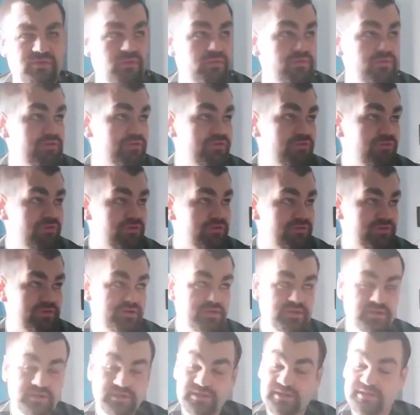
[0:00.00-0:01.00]
the go.
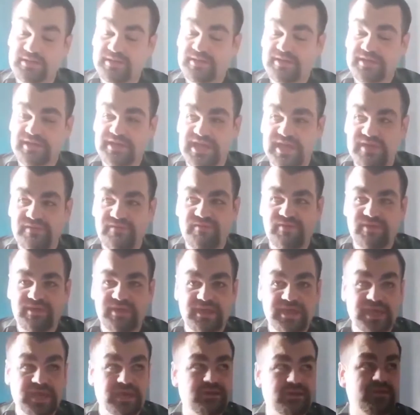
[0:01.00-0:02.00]
Give it the
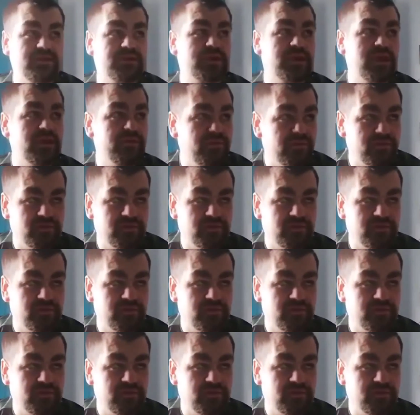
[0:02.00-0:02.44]
get. Give it